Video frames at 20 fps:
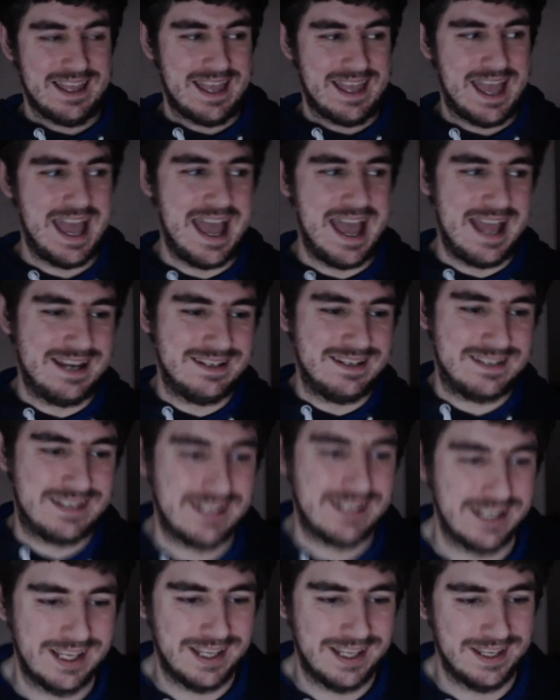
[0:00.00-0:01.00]
And
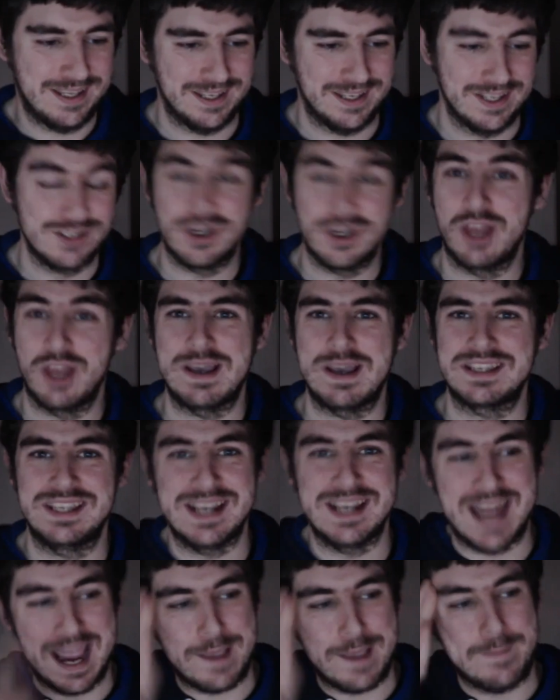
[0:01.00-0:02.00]
enjoy the rest
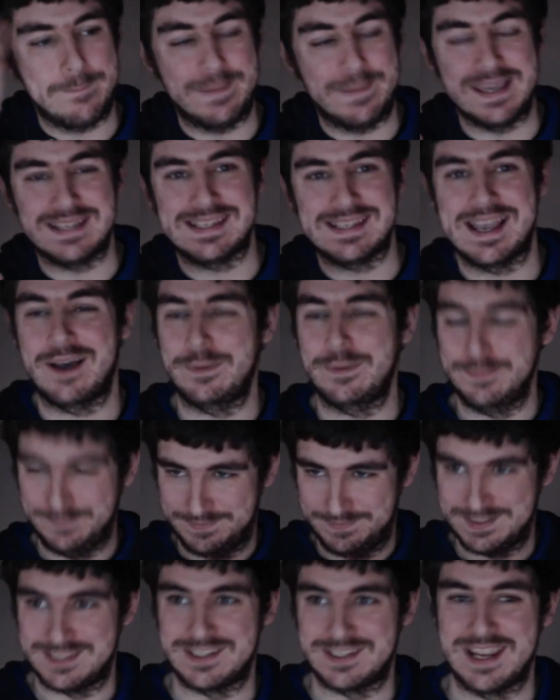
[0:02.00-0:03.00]
of your day. Peace out.
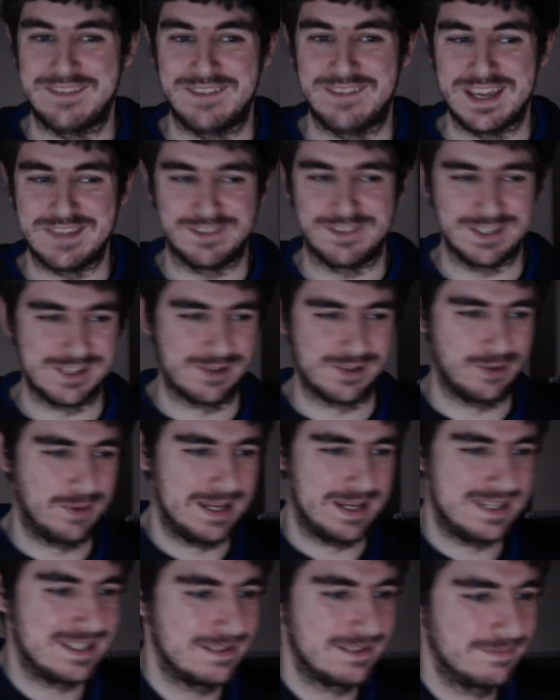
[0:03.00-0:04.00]
Stay faithful as
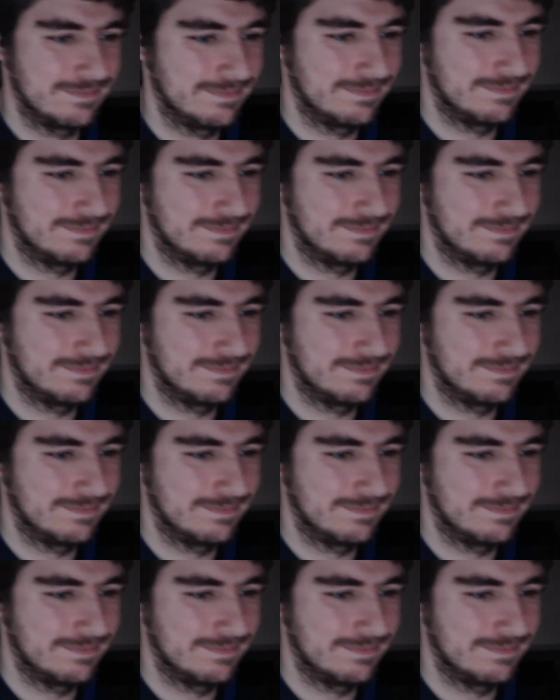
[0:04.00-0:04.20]
always.